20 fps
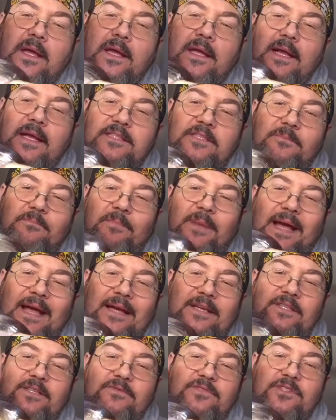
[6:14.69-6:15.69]
It has a
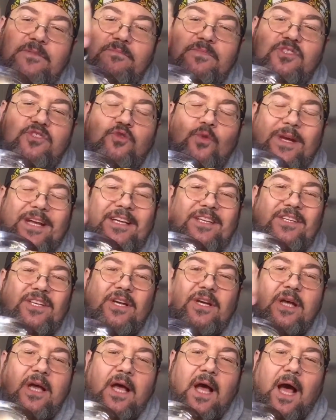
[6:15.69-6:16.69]
base of some sweet,
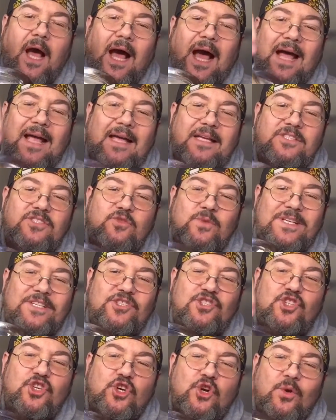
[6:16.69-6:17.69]
I guess sweet
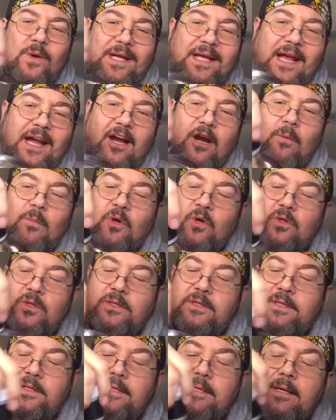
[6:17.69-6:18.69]
sugary caramel.